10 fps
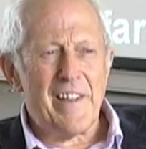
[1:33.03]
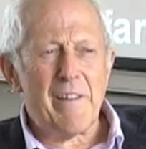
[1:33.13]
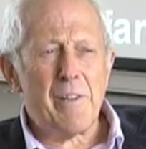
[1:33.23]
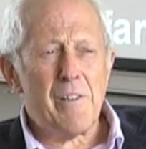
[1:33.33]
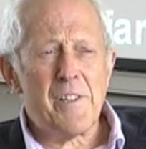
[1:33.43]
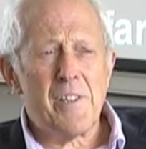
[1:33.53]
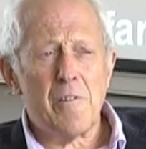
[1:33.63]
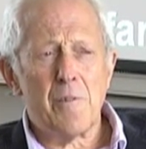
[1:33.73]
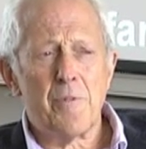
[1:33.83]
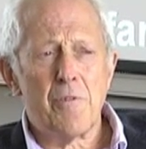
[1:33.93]
They very
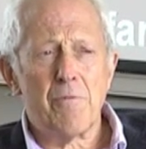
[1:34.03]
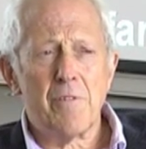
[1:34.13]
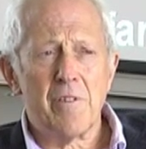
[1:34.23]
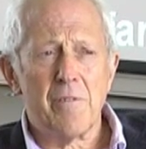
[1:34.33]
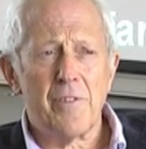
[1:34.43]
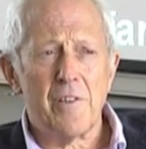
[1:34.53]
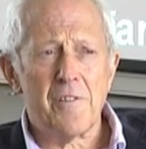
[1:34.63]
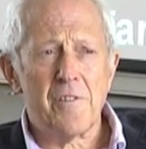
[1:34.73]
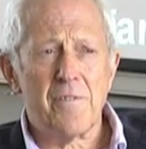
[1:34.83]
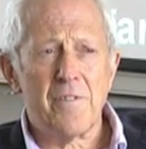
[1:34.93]
seldom talk to the
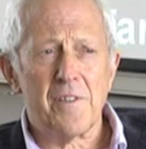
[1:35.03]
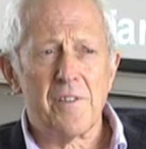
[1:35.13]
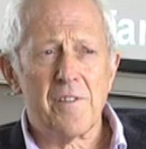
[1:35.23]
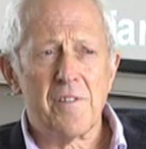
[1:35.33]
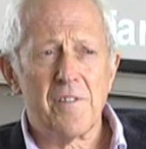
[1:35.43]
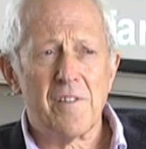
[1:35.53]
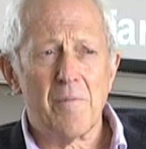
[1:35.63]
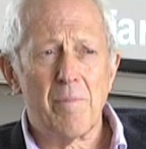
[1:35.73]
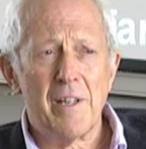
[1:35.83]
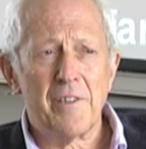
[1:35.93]
philosophers
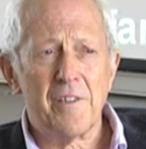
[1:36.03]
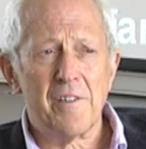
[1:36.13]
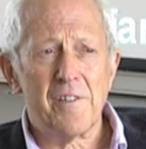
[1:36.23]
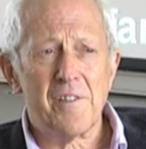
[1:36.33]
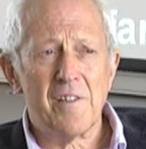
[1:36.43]
about this.